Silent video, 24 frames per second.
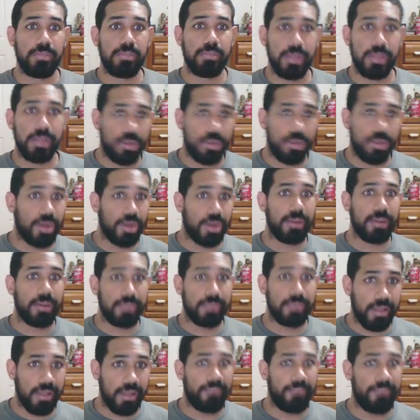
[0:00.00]
to turn
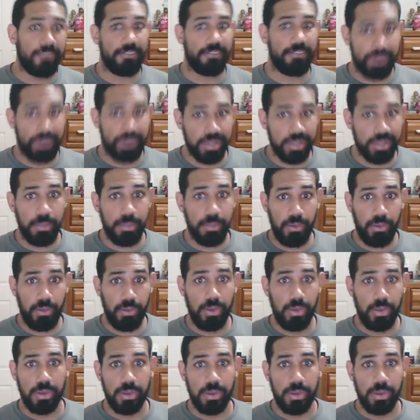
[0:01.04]
himself invisible.